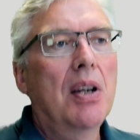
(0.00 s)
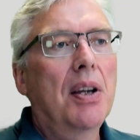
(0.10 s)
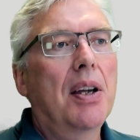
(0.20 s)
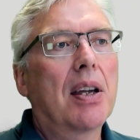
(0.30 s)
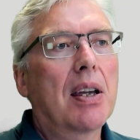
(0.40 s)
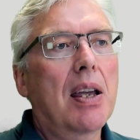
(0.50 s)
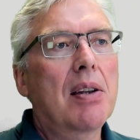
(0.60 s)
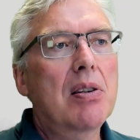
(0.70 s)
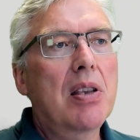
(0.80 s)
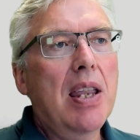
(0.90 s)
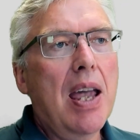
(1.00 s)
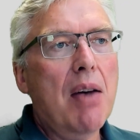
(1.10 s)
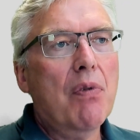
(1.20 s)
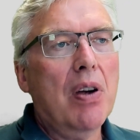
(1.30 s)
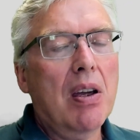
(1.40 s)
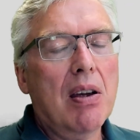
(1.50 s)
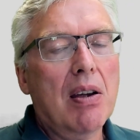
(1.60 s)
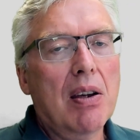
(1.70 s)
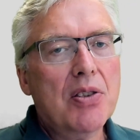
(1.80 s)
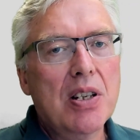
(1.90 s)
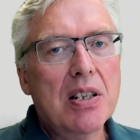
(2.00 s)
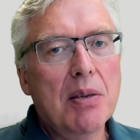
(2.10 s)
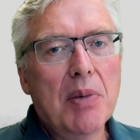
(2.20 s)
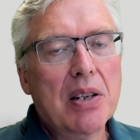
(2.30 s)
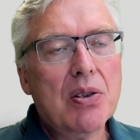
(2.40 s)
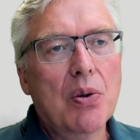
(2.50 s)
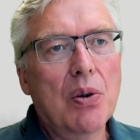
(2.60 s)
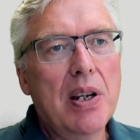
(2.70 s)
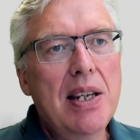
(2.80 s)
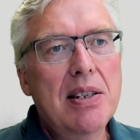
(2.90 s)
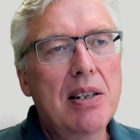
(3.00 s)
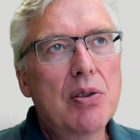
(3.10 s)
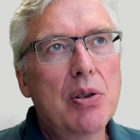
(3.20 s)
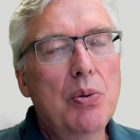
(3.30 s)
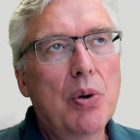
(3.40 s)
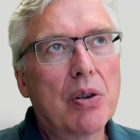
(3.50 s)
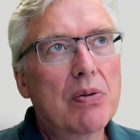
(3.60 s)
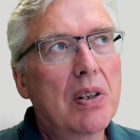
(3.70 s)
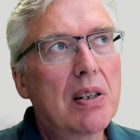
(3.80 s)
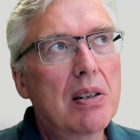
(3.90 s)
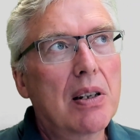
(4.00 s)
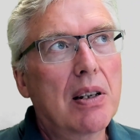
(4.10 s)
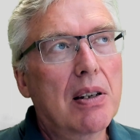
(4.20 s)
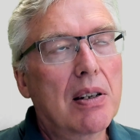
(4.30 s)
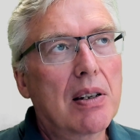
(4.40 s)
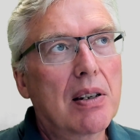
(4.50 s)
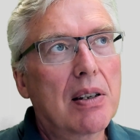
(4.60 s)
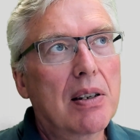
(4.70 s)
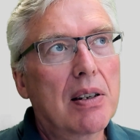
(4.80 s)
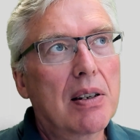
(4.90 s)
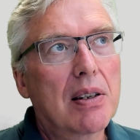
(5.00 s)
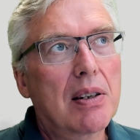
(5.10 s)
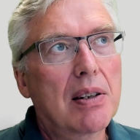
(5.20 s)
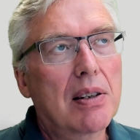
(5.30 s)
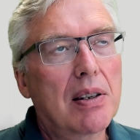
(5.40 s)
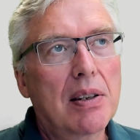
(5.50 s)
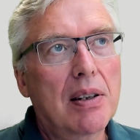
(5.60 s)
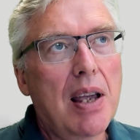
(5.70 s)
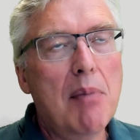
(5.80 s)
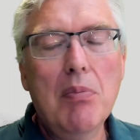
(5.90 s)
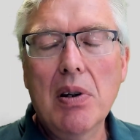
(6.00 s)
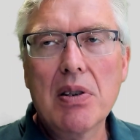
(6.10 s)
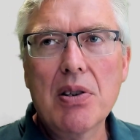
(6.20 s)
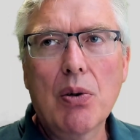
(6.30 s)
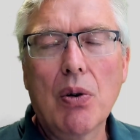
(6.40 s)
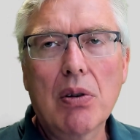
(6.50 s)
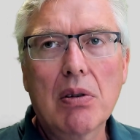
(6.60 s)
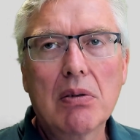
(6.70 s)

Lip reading: And they have a system that's called ET200M, is it called?